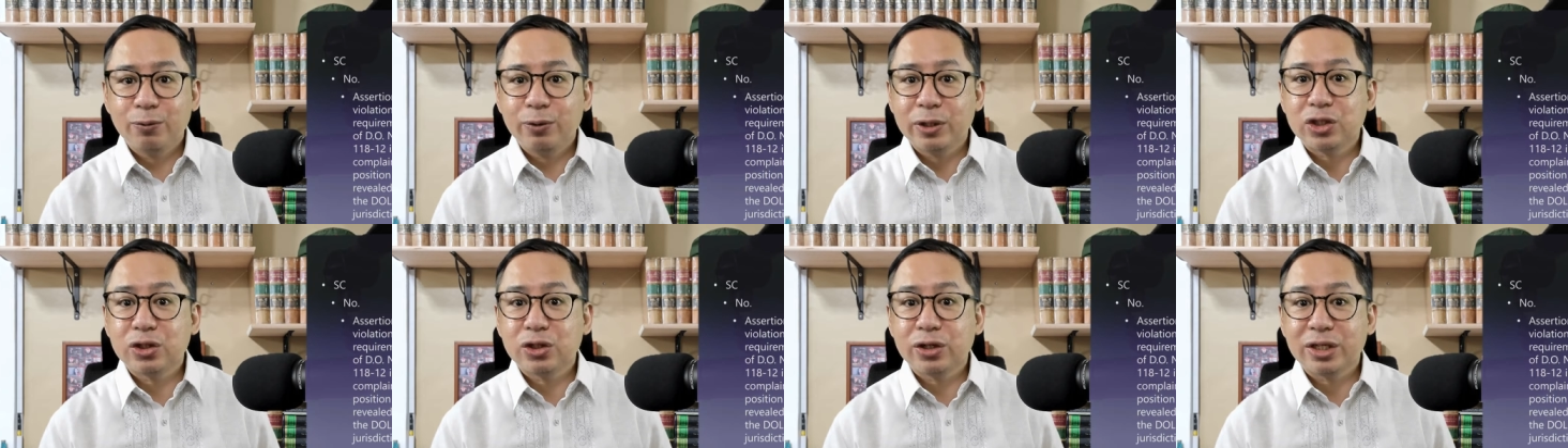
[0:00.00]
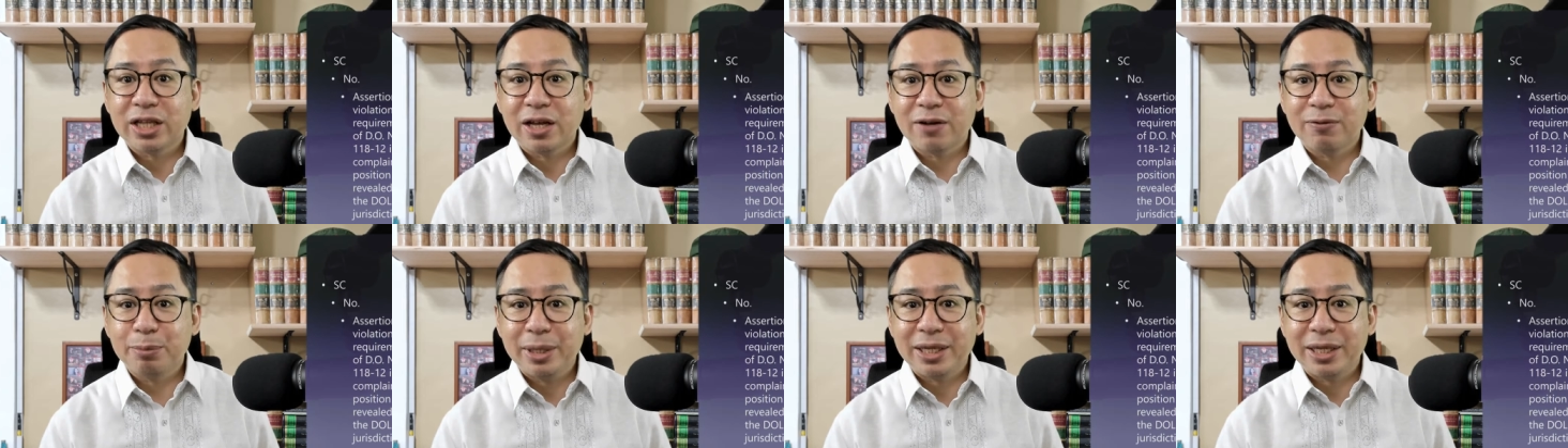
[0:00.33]
which
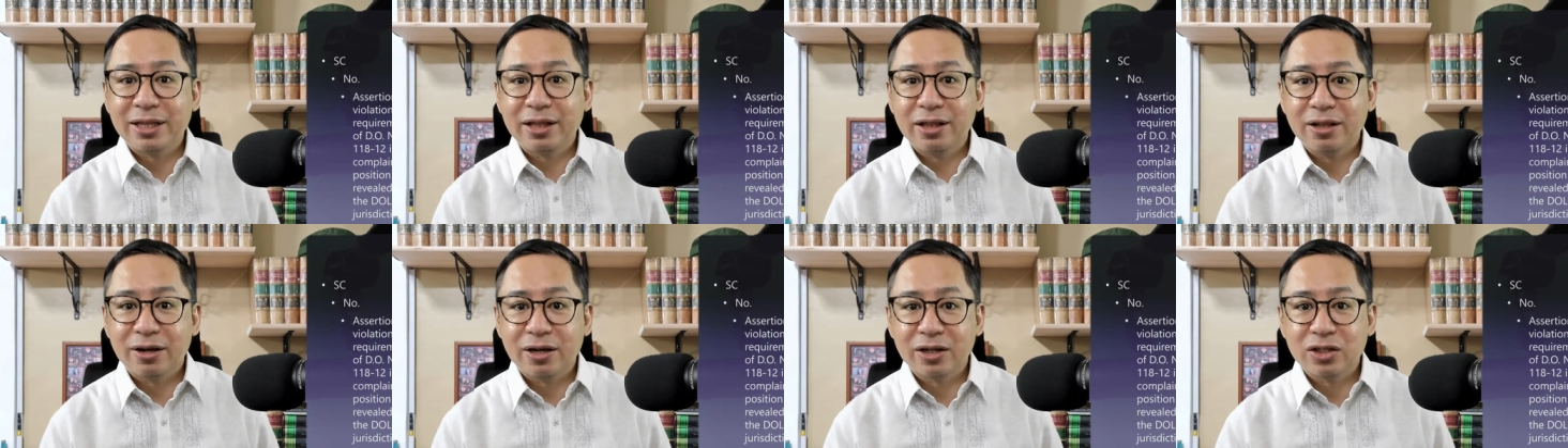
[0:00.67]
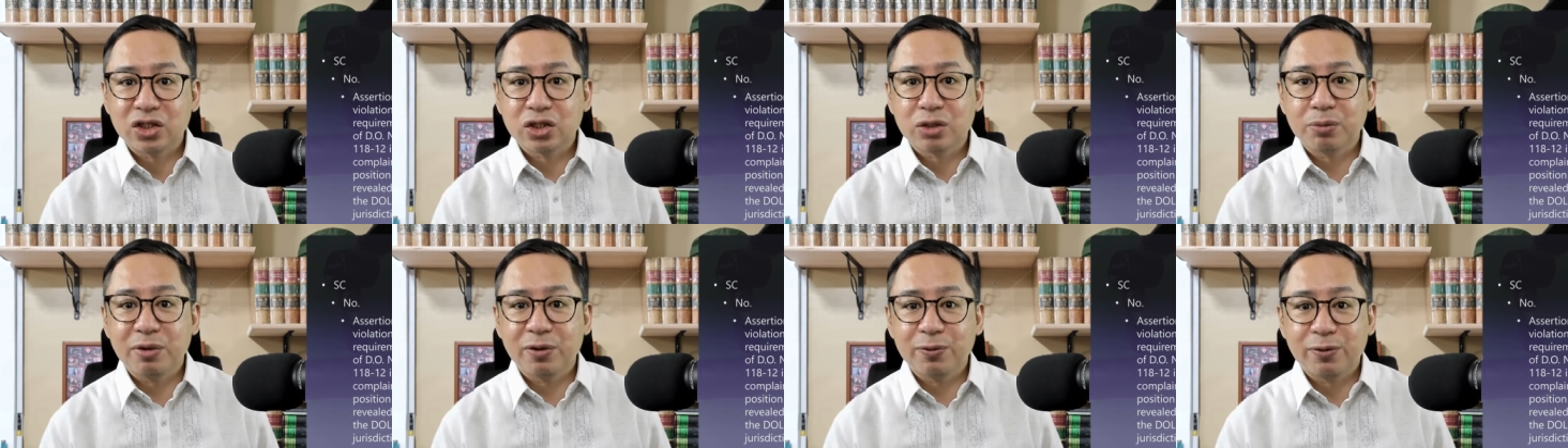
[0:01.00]
should have been
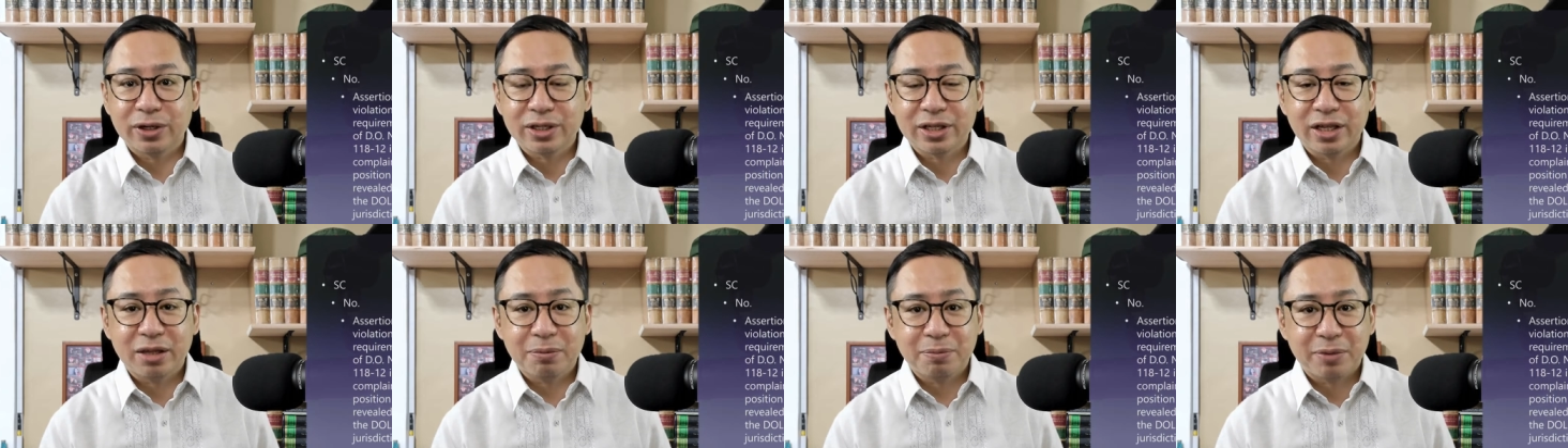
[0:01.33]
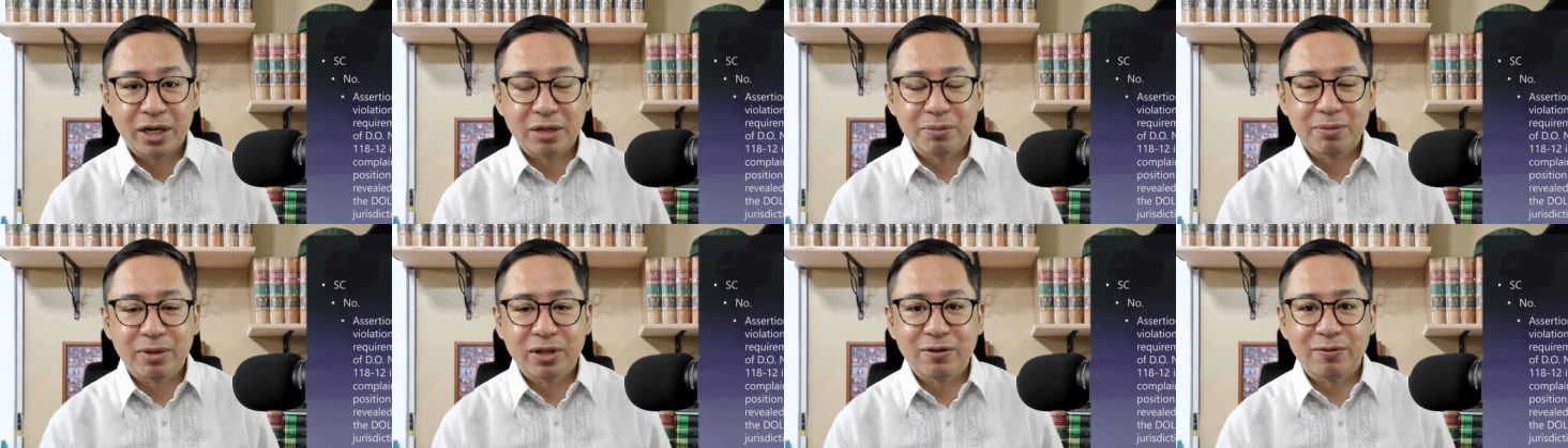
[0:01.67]
lodged before the
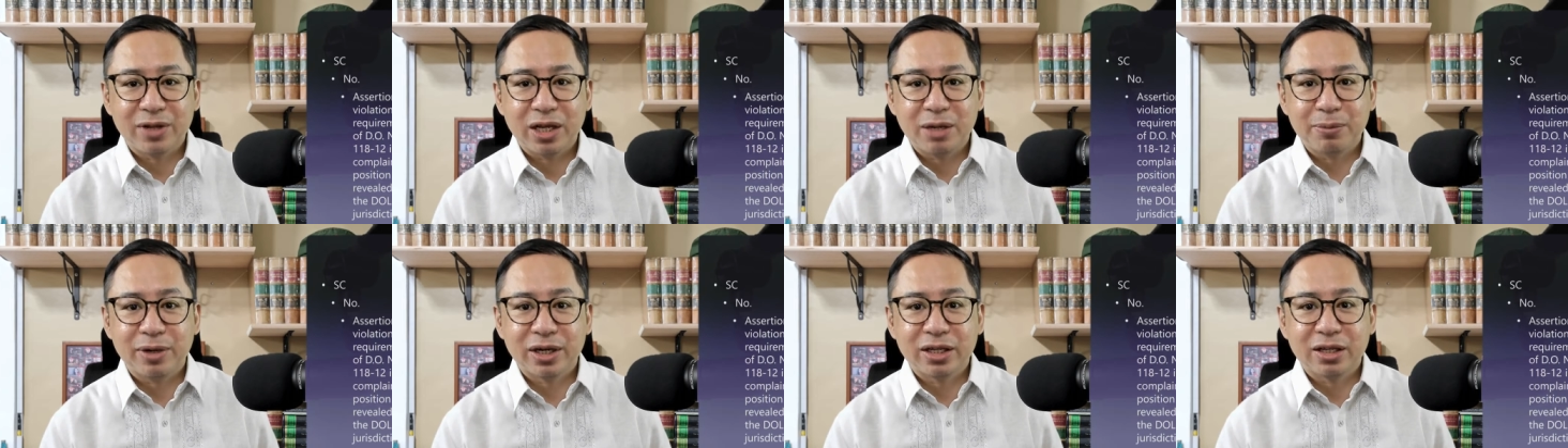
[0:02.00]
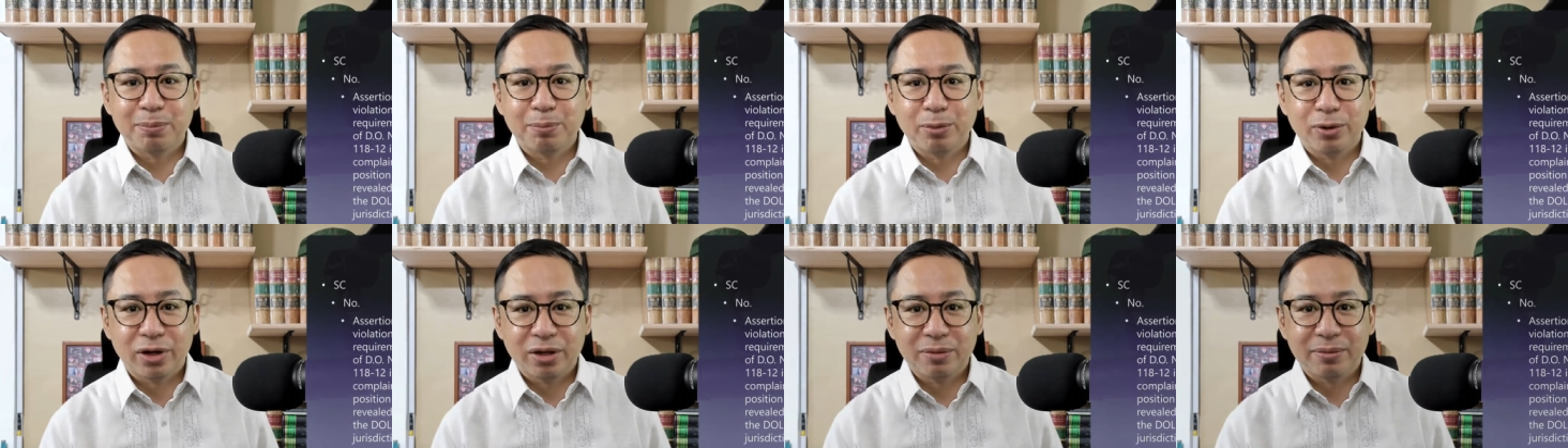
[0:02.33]
Department of Labor
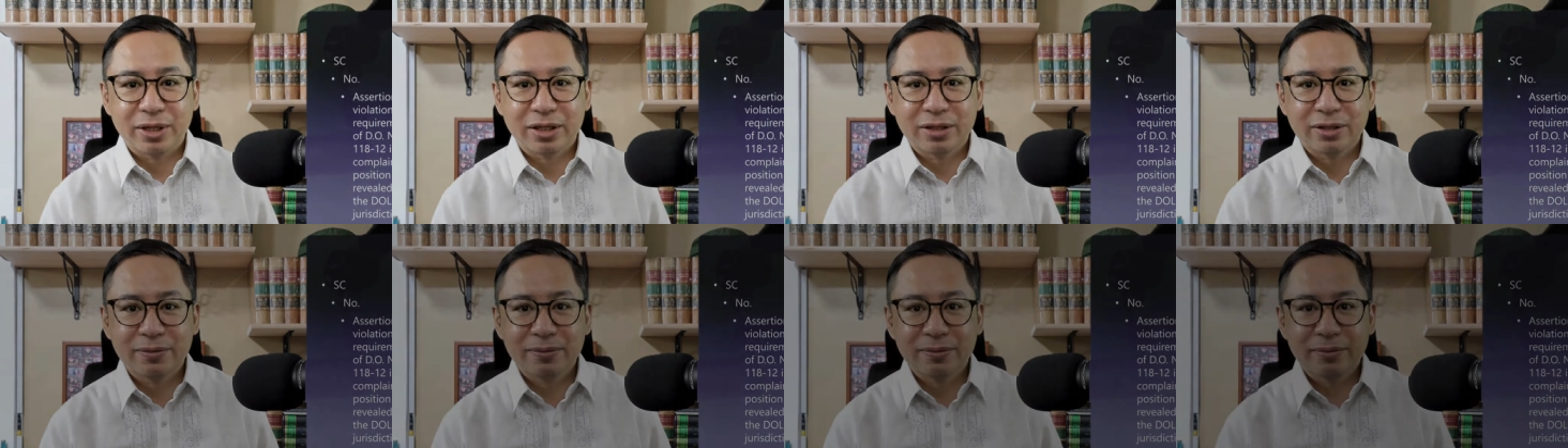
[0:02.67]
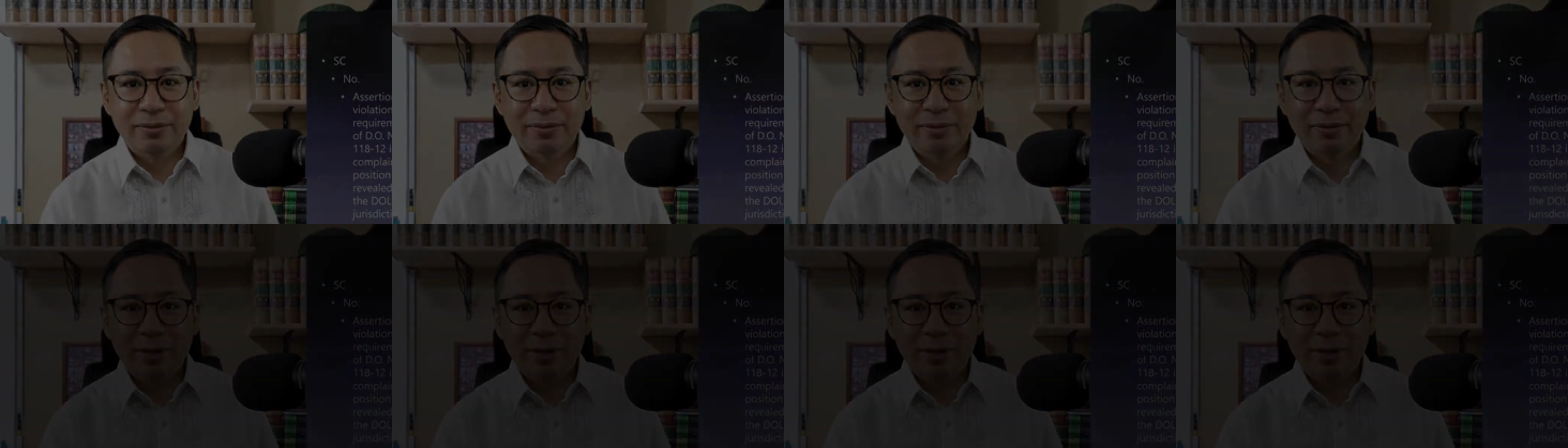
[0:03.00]
and Employment.